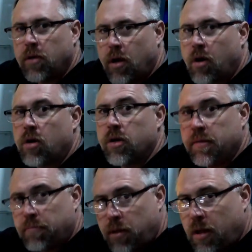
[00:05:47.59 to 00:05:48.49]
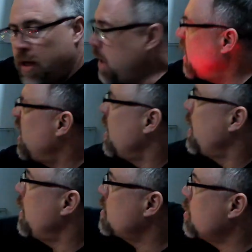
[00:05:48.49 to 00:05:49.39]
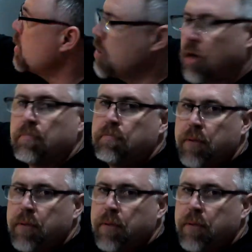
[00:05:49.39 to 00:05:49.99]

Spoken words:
are in play, it's going to start